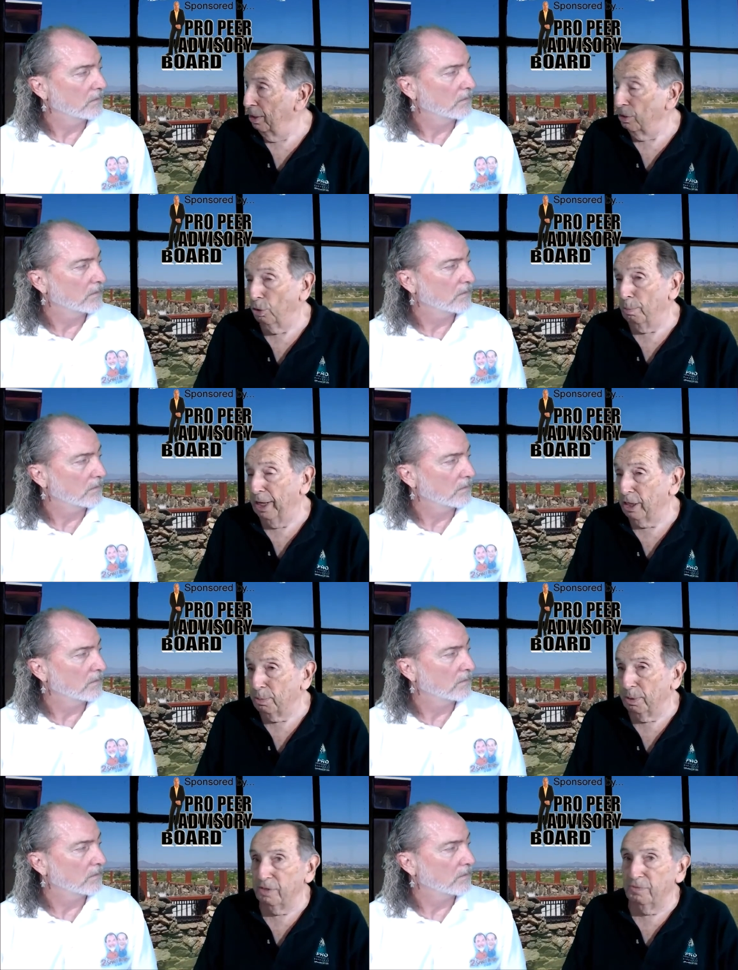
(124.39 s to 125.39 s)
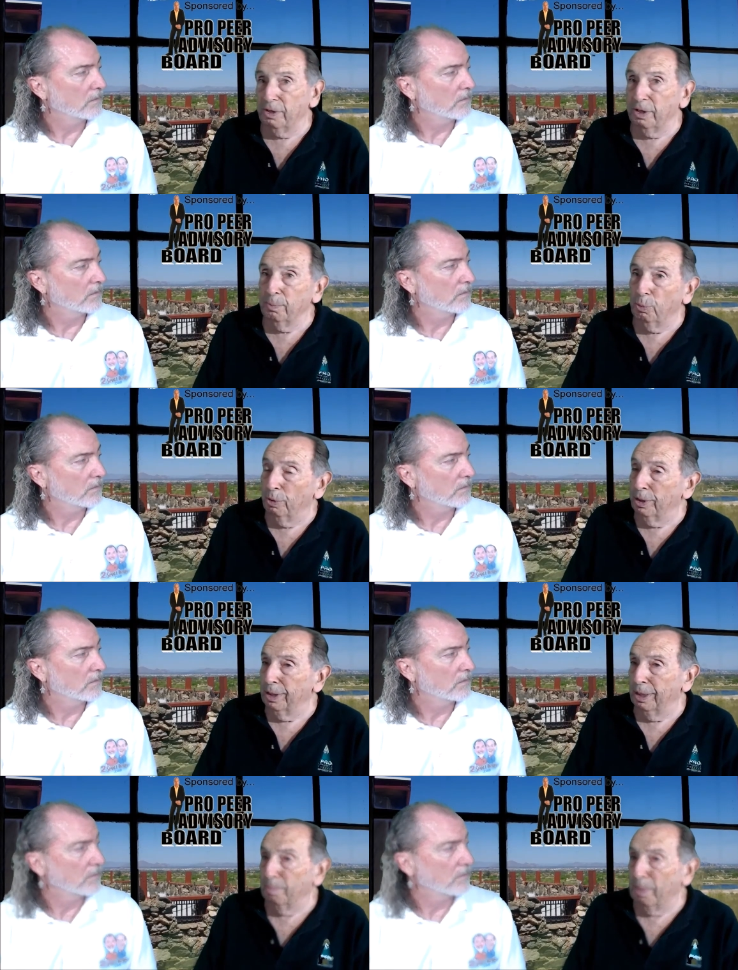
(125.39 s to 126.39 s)
Speaker 1: So management is very important
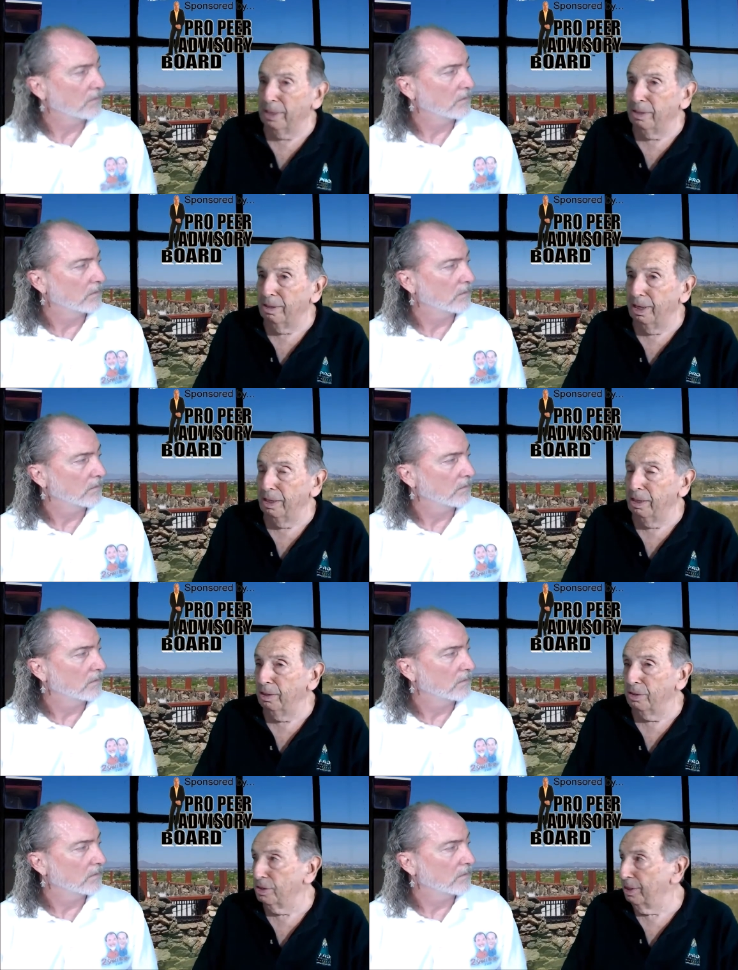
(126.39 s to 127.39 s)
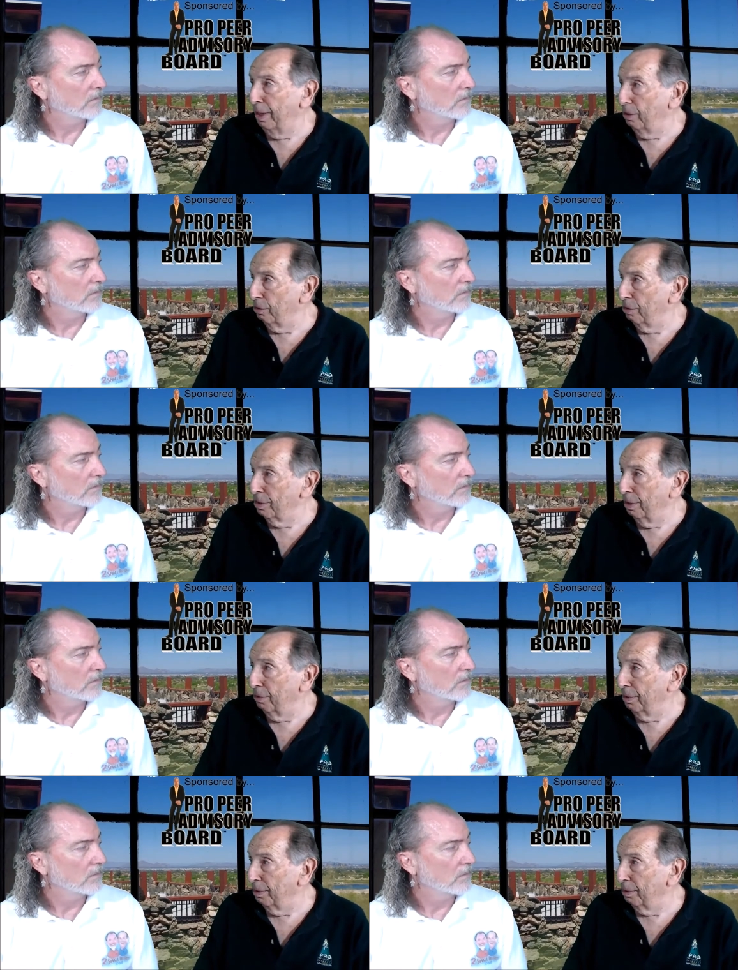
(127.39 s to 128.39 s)
on maintaining the standards that
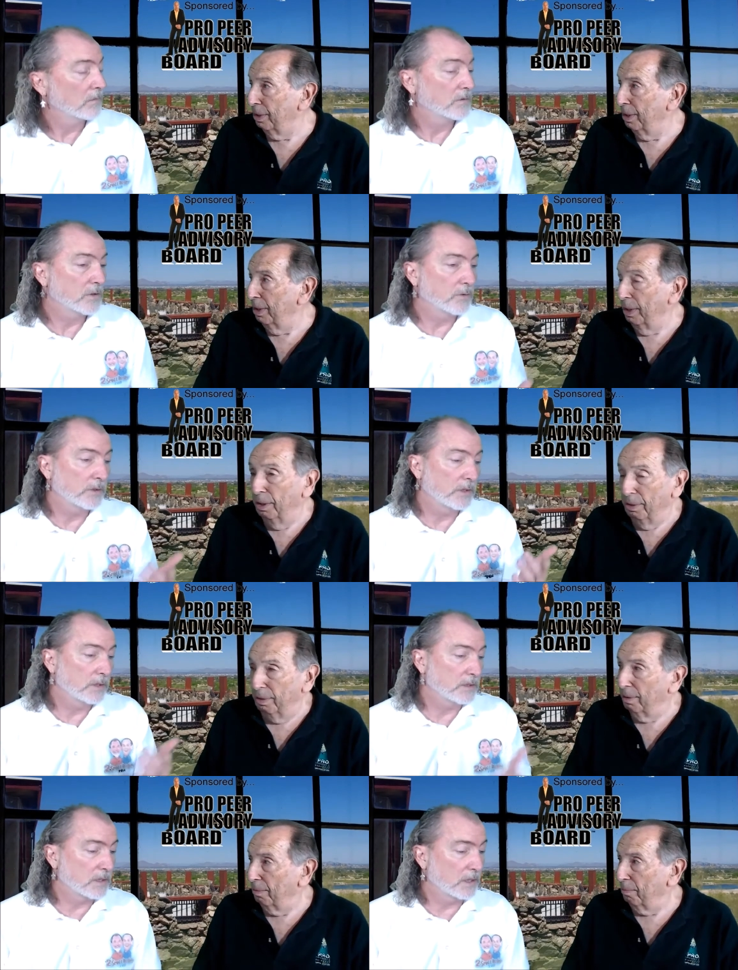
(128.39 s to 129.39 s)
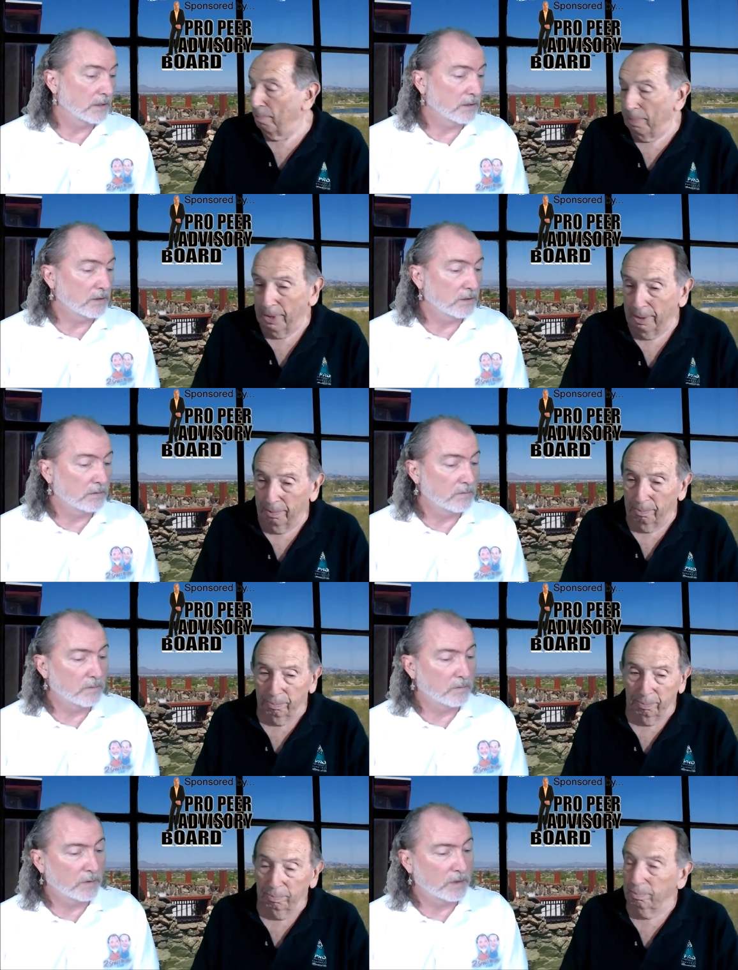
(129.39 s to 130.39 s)
are there. So it's kind of a good
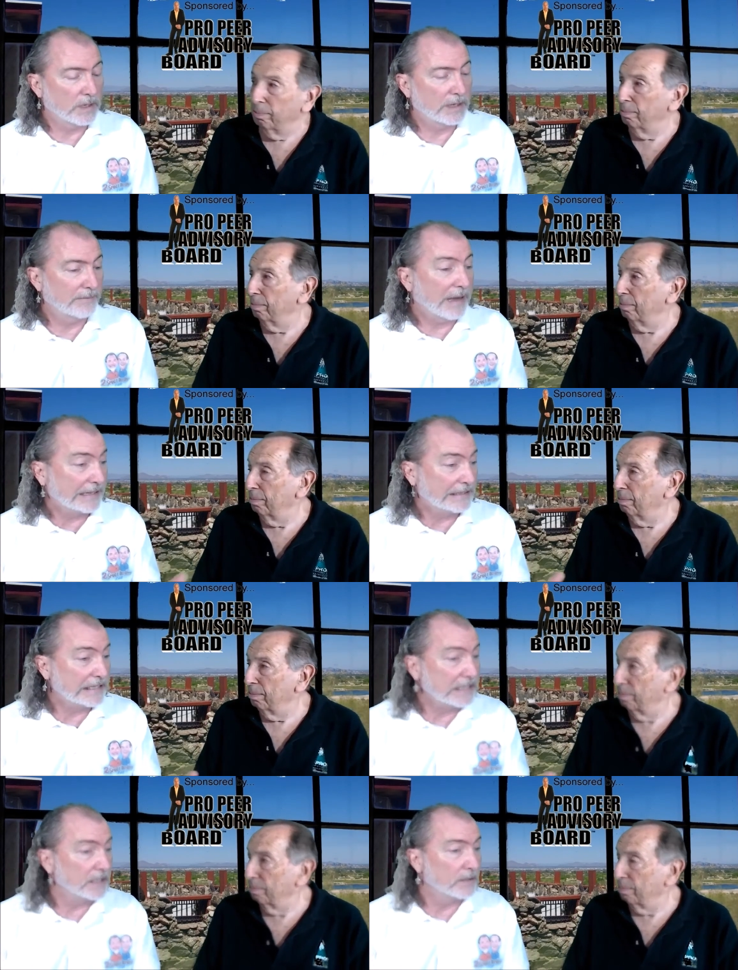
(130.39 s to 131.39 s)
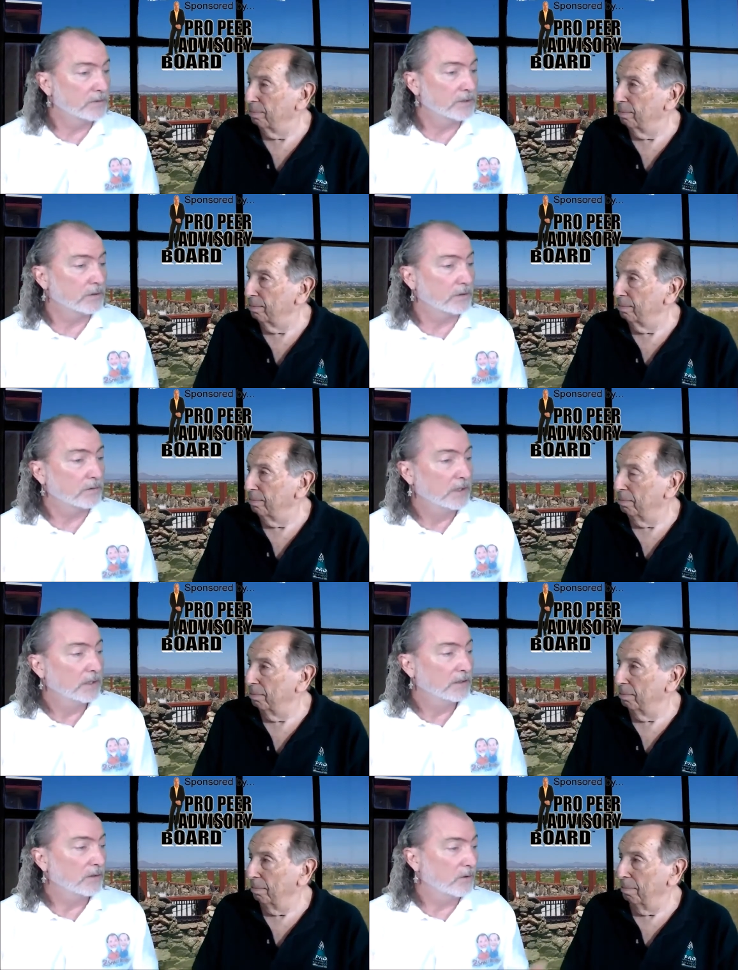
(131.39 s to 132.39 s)
Speaker 2: uh, idea to
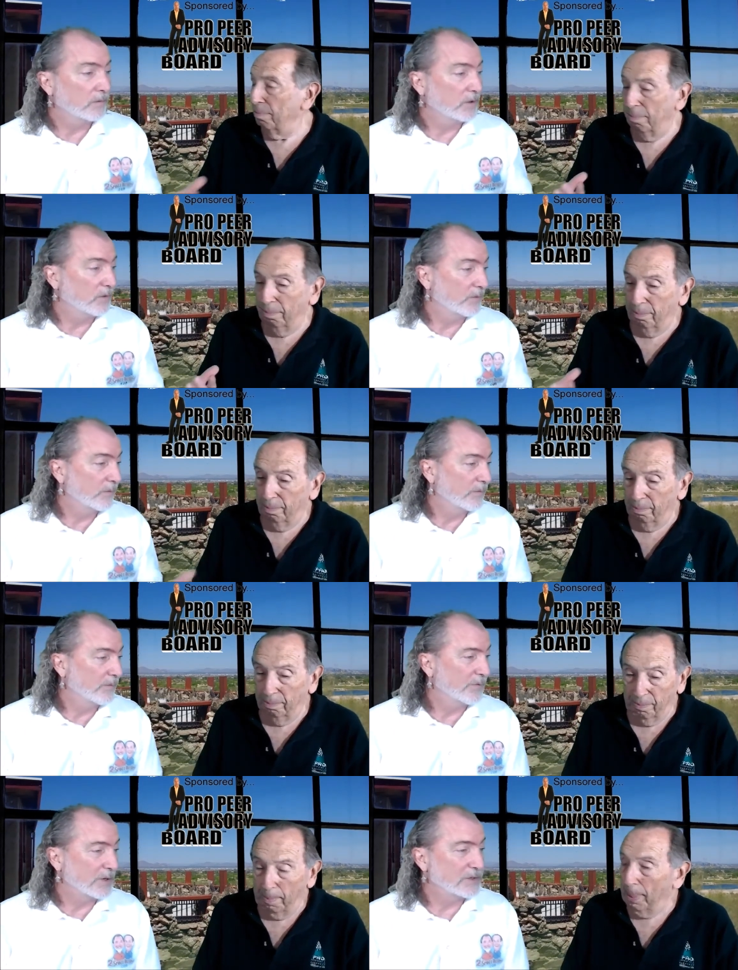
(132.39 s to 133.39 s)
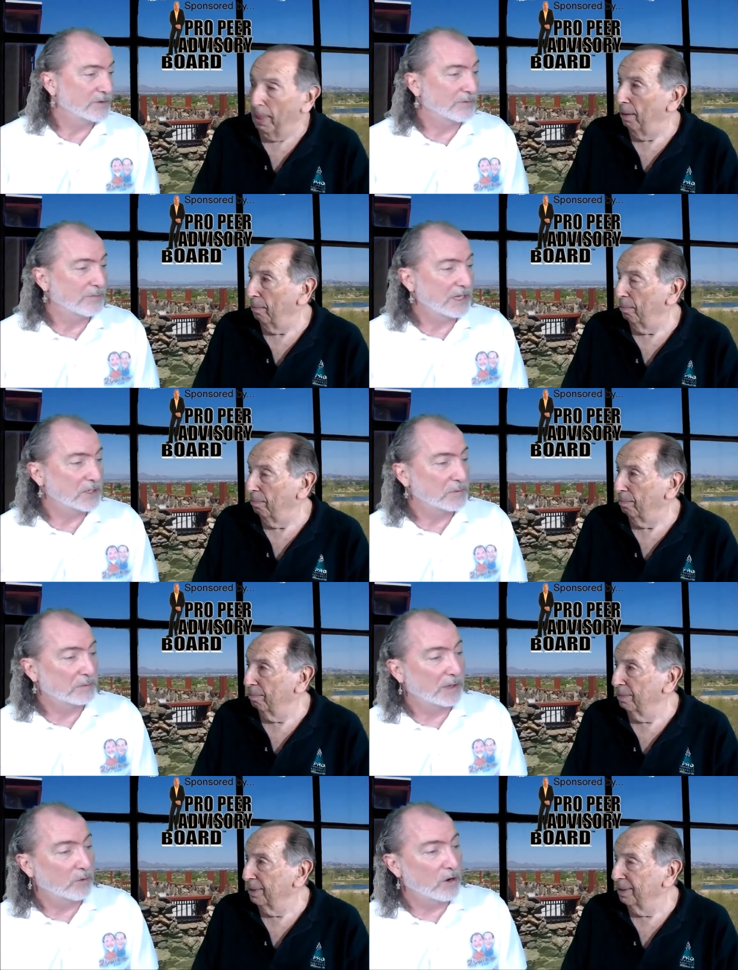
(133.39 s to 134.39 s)
the, the phrase of management
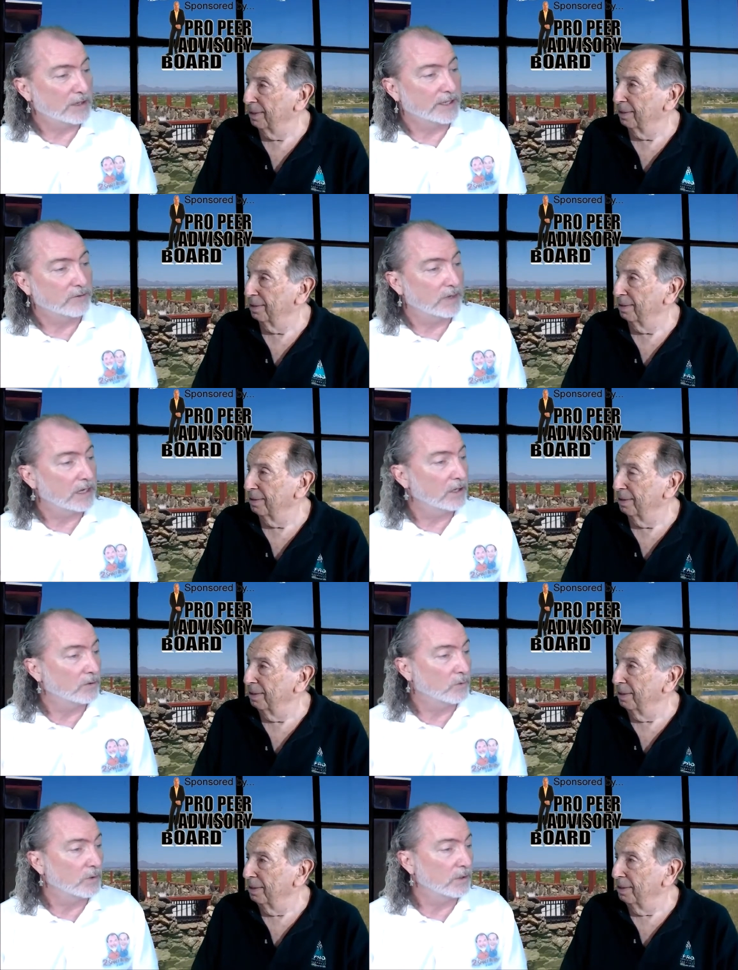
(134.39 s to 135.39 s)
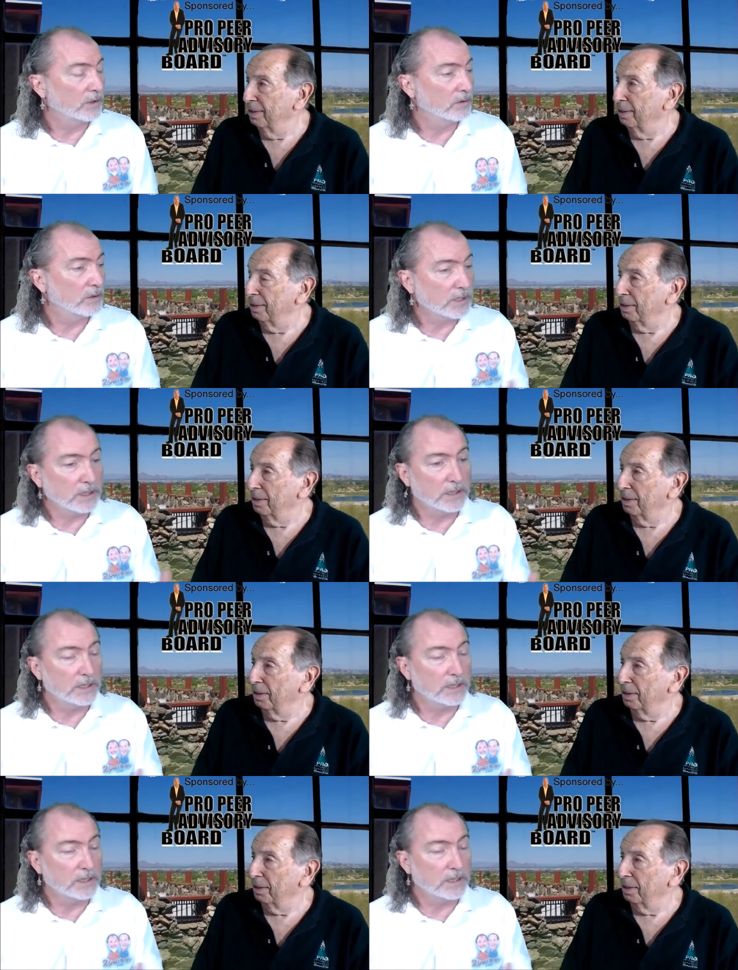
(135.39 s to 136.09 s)
by walking around where you're looking at